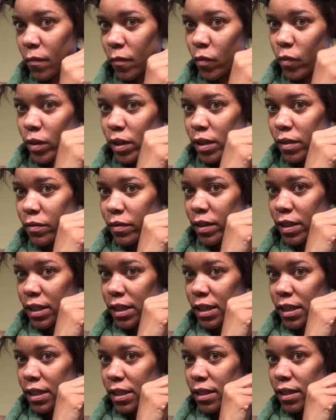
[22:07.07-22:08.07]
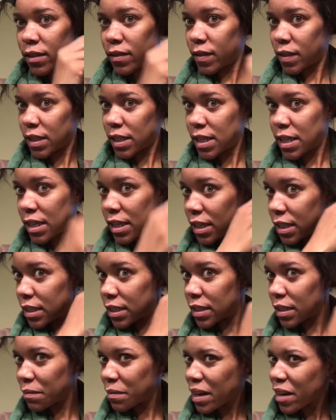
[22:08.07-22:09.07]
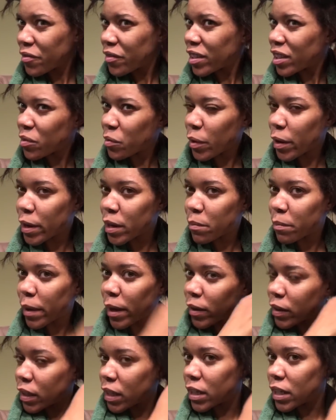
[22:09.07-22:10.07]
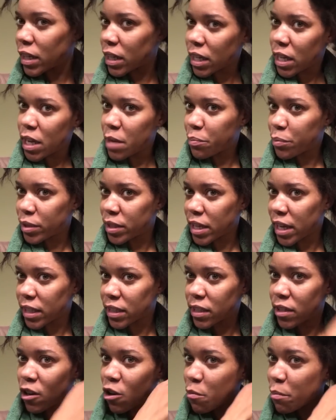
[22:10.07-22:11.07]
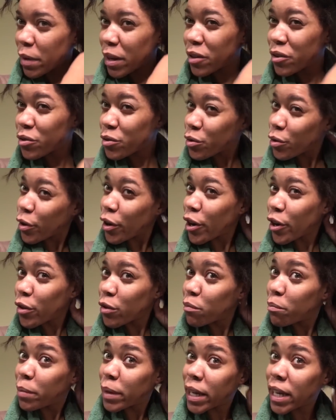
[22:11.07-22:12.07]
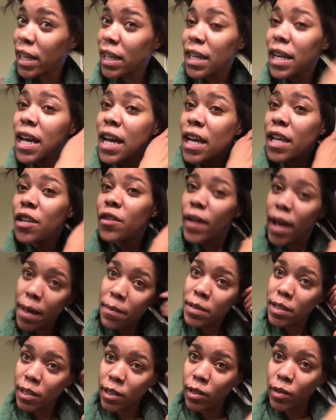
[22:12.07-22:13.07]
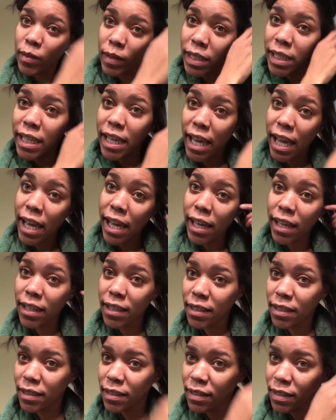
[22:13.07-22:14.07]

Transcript: Really get those ends. I'm not really worried about getting any heat protectant on my new growth, but you absolutely can.